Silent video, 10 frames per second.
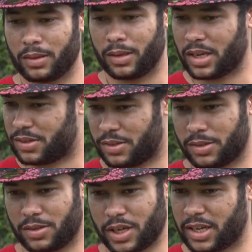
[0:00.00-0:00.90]
yes,
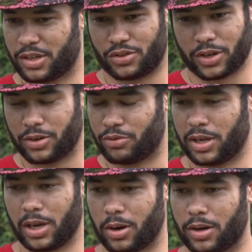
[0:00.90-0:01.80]
China is trying
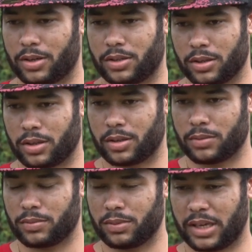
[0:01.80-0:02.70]
really hard to
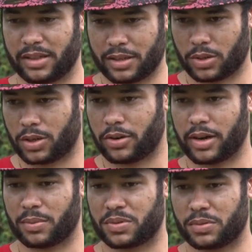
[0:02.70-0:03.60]
get this on the
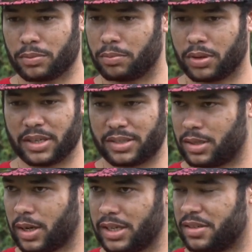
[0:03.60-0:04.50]
wraps, but it's
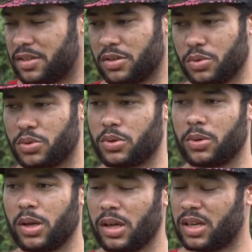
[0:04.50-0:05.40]
not easy to do
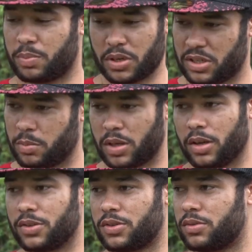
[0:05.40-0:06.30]
so, especially
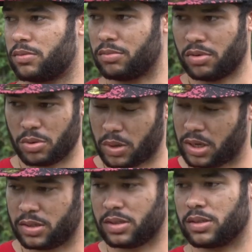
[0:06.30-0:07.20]
because new
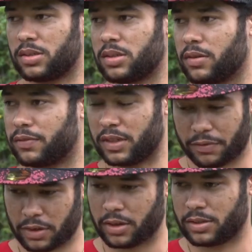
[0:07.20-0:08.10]
cases of
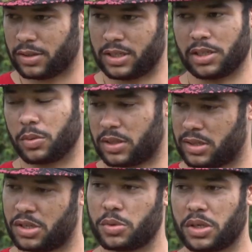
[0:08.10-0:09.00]
difficult yeah. to deal with
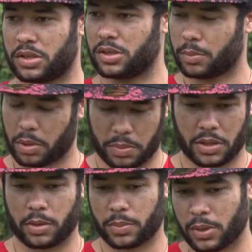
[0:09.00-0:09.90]
situations are
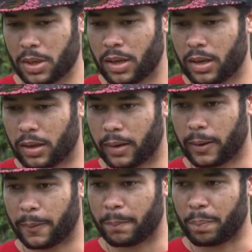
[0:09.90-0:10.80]
popping up.
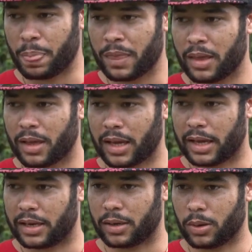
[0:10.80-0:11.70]
Um,
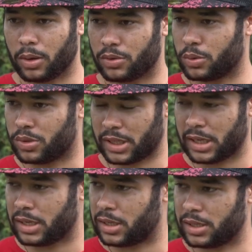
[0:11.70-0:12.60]
and although
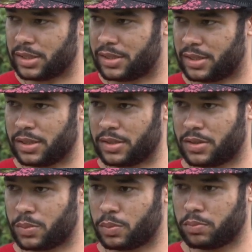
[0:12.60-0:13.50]
China is, is